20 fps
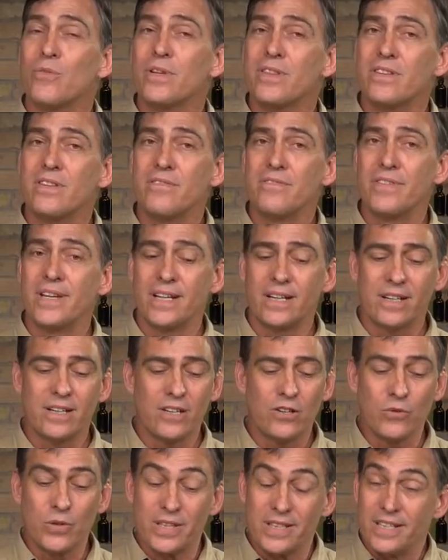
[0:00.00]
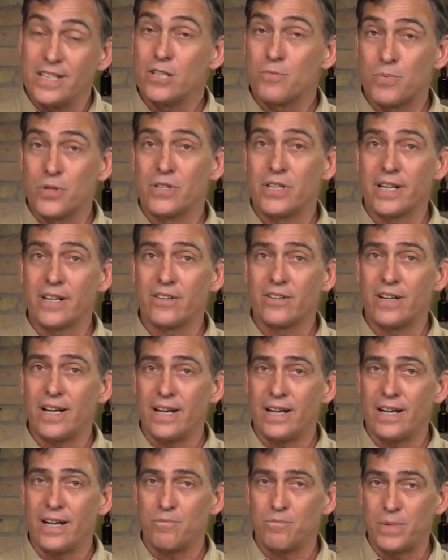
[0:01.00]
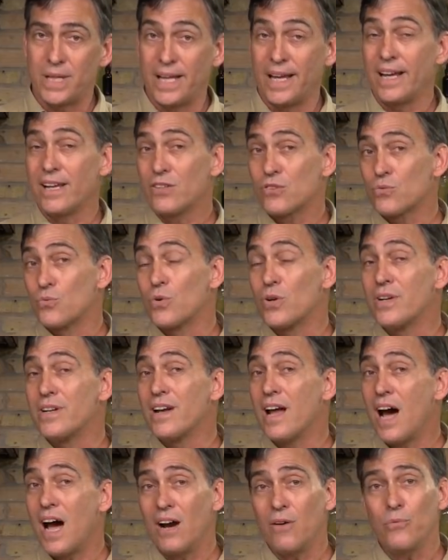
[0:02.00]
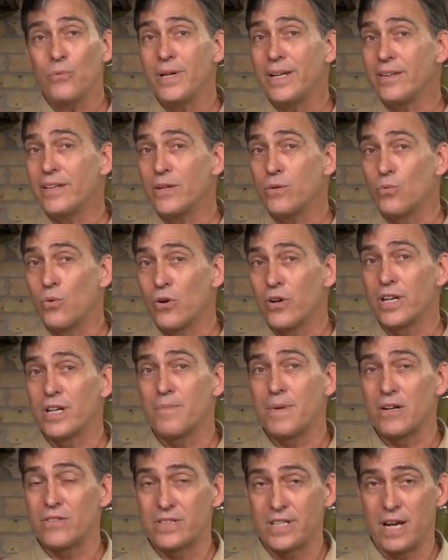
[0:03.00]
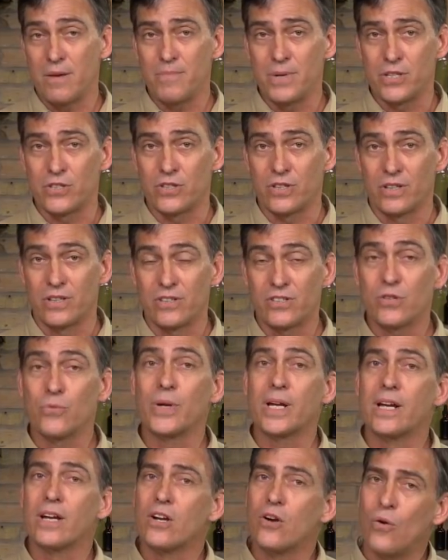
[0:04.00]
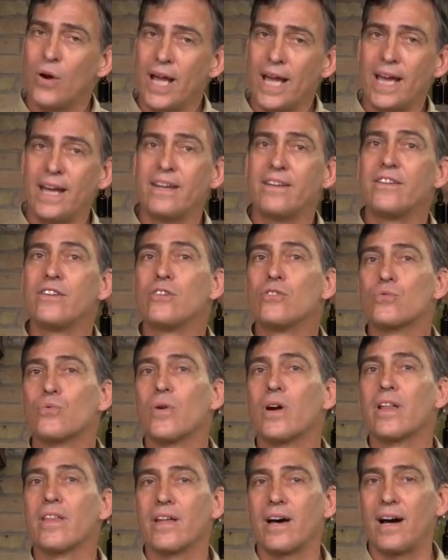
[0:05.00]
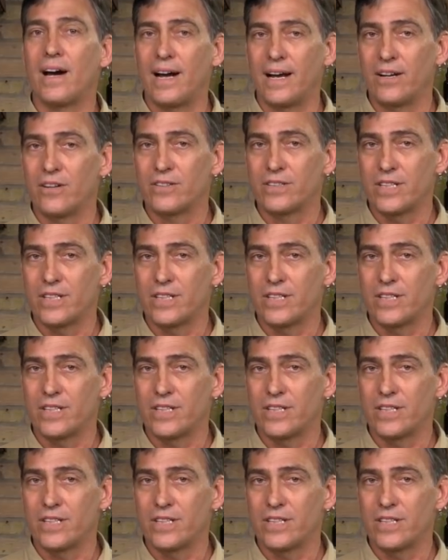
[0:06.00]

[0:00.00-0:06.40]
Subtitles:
with the vinegar, with these particular plants, we're not really worried about temperature, so we can go ahead and use one of the higher